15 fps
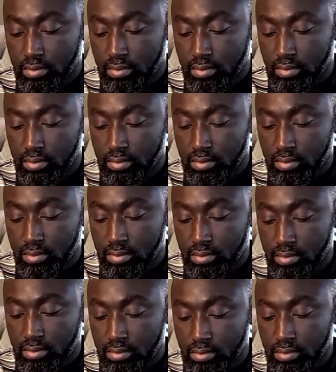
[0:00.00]

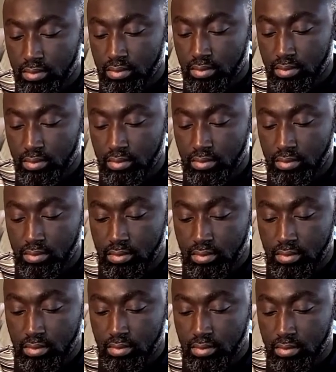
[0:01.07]

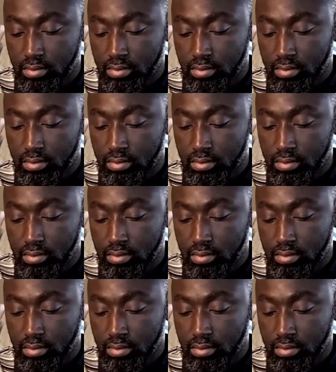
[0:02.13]
The person shown says nothing.